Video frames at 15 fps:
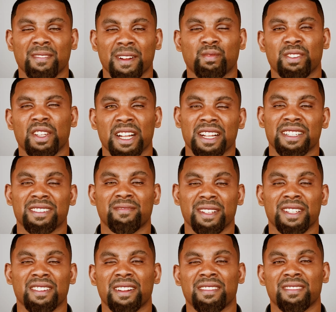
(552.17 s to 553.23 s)
I'm gonna actually
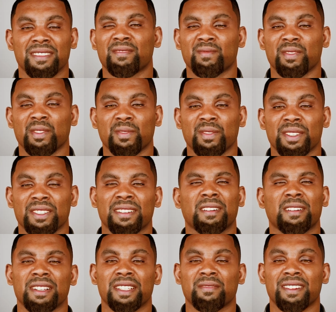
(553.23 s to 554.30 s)
be record. Let me
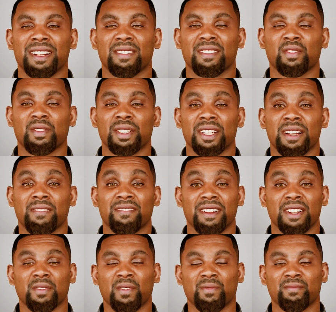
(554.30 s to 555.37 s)
see if I can shoot a video
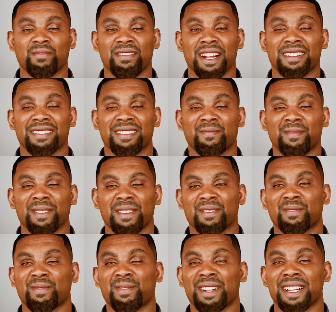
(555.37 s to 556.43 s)
of that as well, so
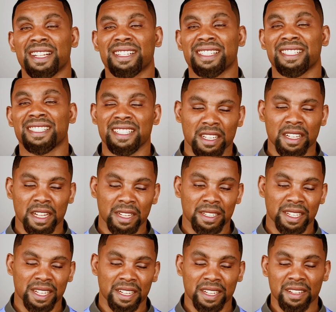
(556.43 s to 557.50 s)
you can actually see it
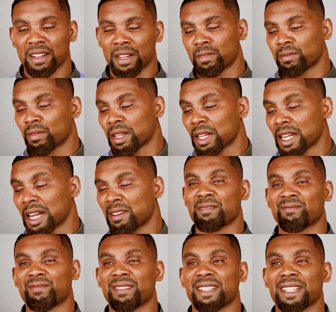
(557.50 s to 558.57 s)
in real life.
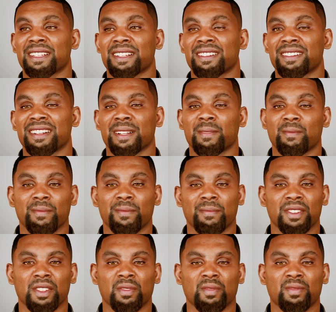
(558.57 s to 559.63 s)
And I'll probably
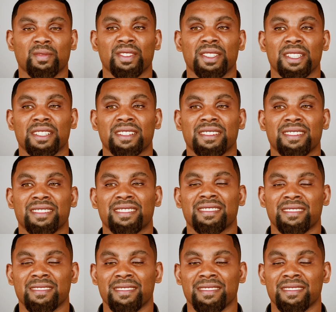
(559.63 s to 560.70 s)
use.
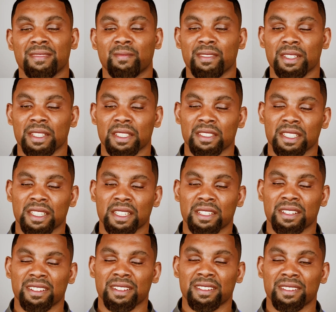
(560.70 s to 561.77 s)
Let me see,
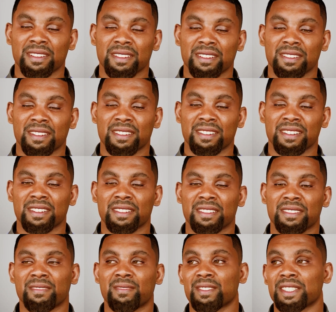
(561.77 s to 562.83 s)

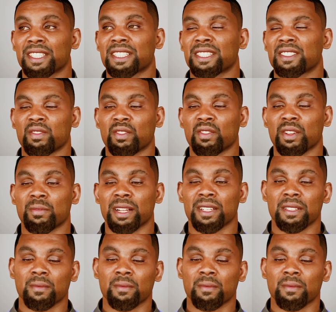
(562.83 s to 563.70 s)
because this is streaming.